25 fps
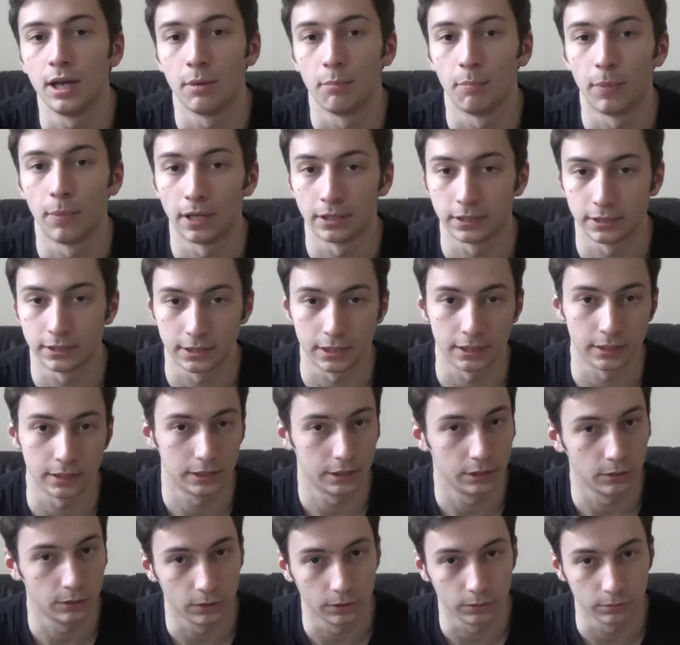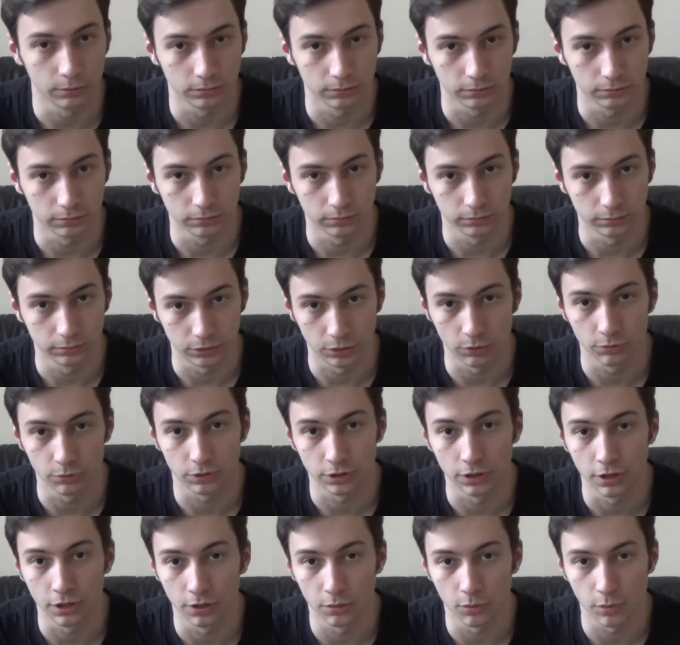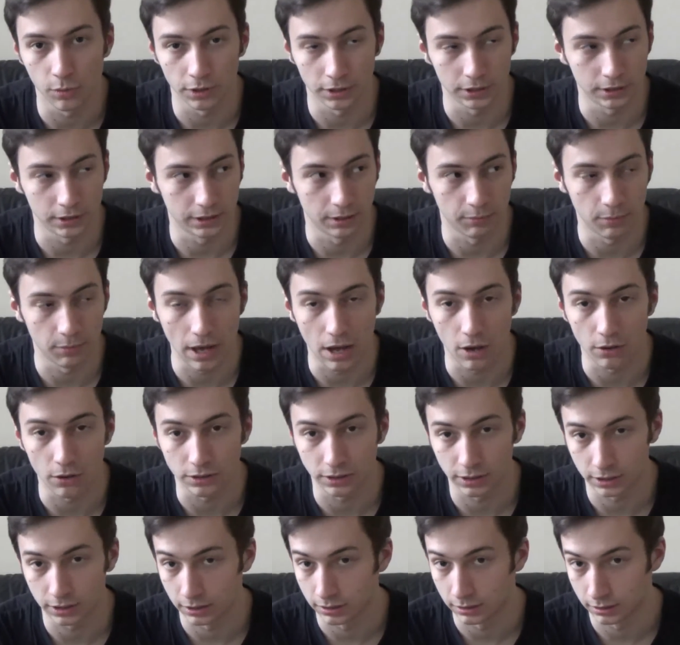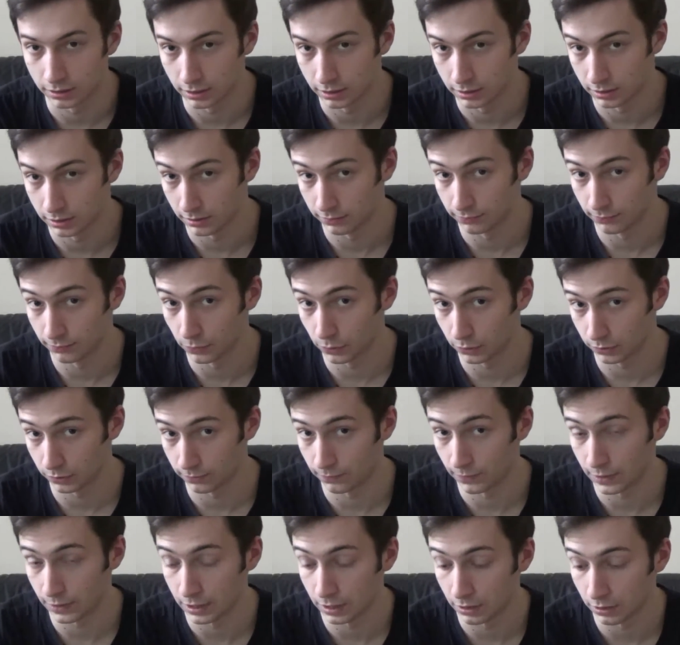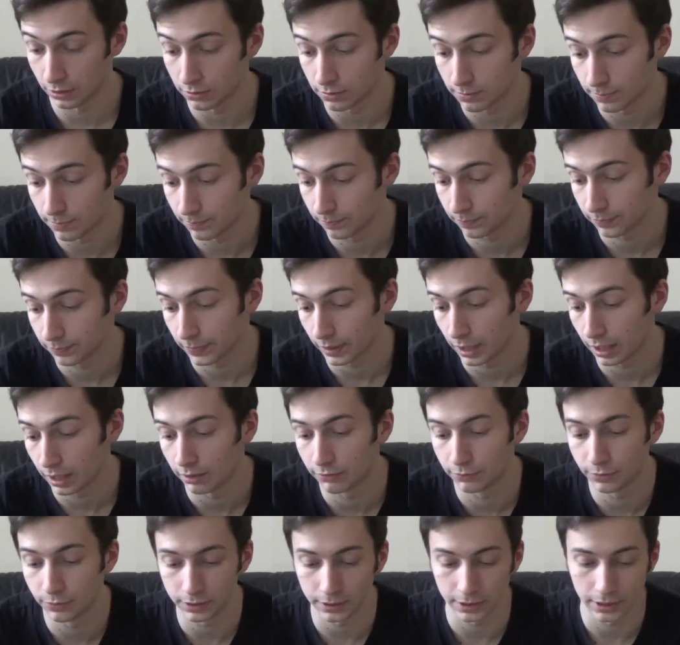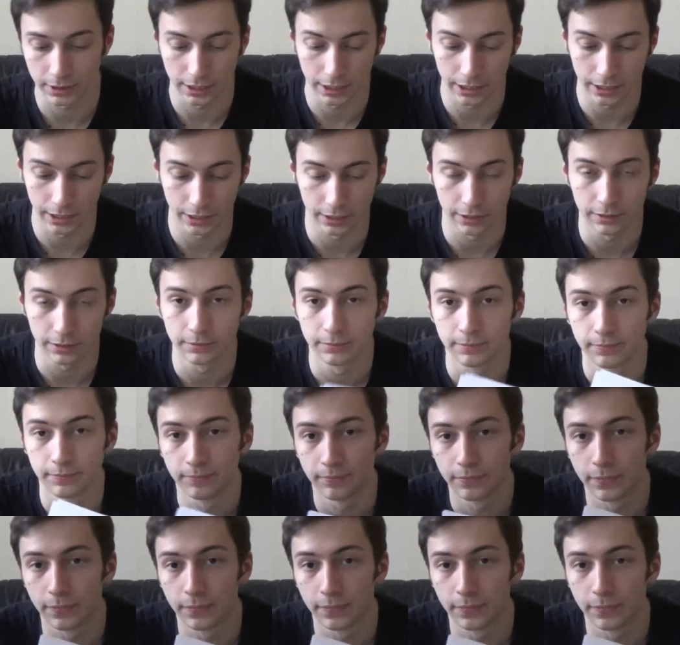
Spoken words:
but since you don't know what it's about, since it's the first video, I've written here